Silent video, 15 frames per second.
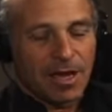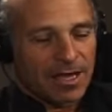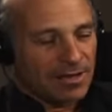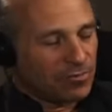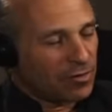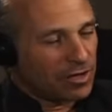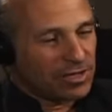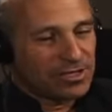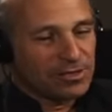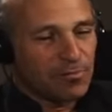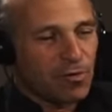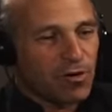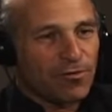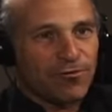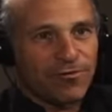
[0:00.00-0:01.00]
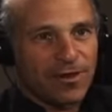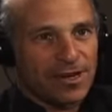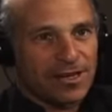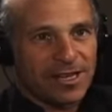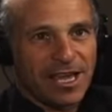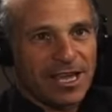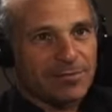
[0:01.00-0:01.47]
Uh, well, it's more fun
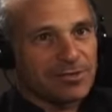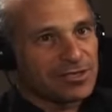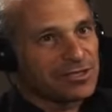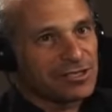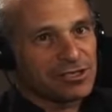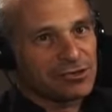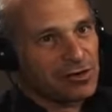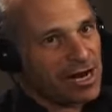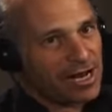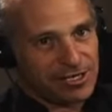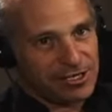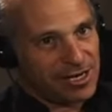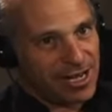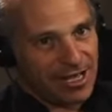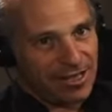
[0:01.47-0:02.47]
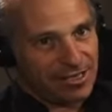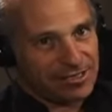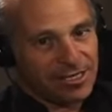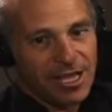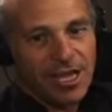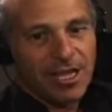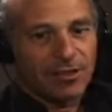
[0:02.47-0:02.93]
and games and distraction,
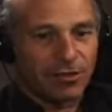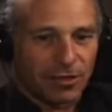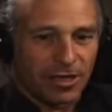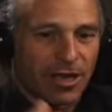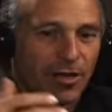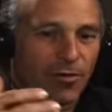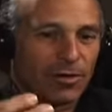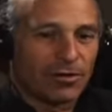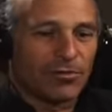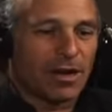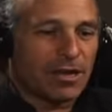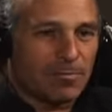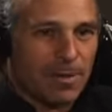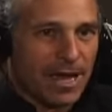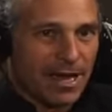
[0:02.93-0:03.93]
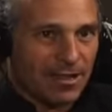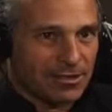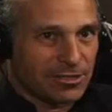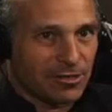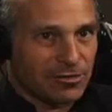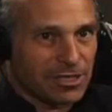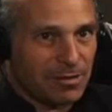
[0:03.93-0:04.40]
Alex. Look, when Greg
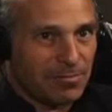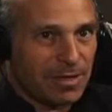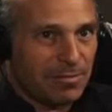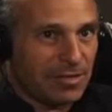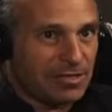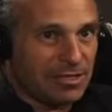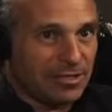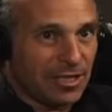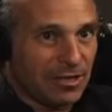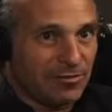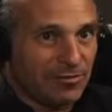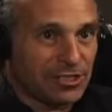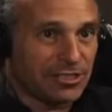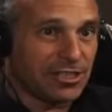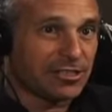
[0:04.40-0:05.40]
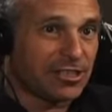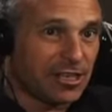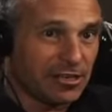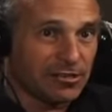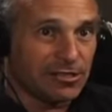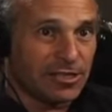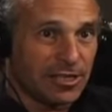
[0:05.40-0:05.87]
Palast goes on BBC television and says,
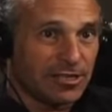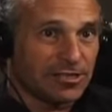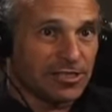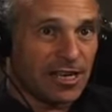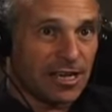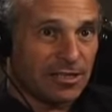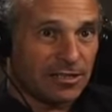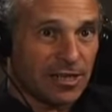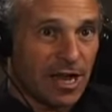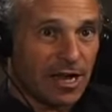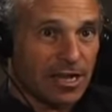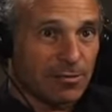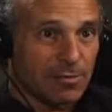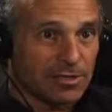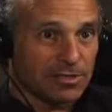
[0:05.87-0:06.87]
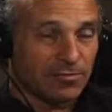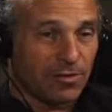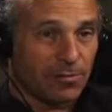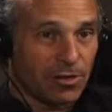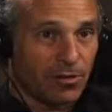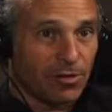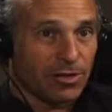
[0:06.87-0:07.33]
here's the inside documents
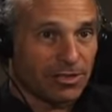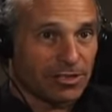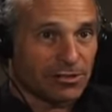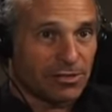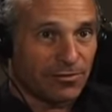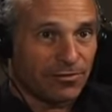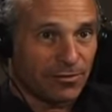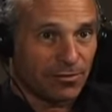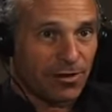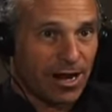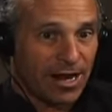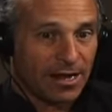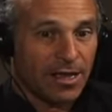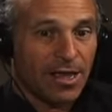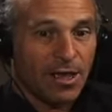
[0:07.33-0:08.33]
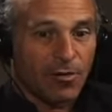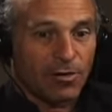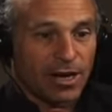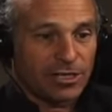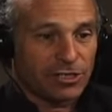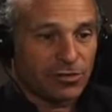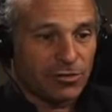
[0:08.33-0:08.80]
from the oil industry for Iraq,
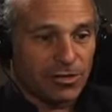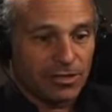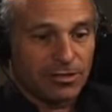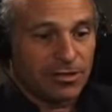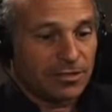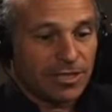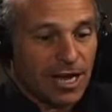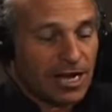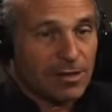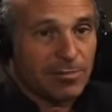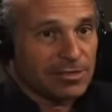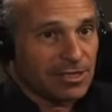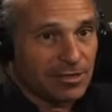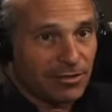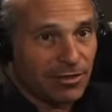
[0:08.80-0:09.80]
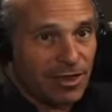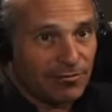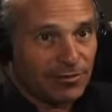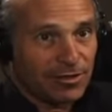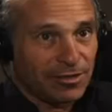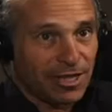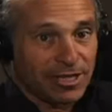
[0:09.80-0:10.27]
when I show you the, the documents on the
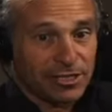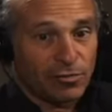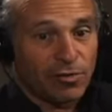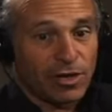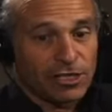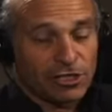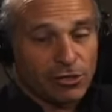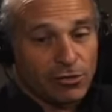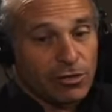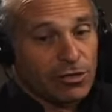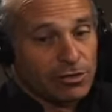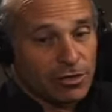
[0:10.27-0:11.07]
theft of the election, when I show you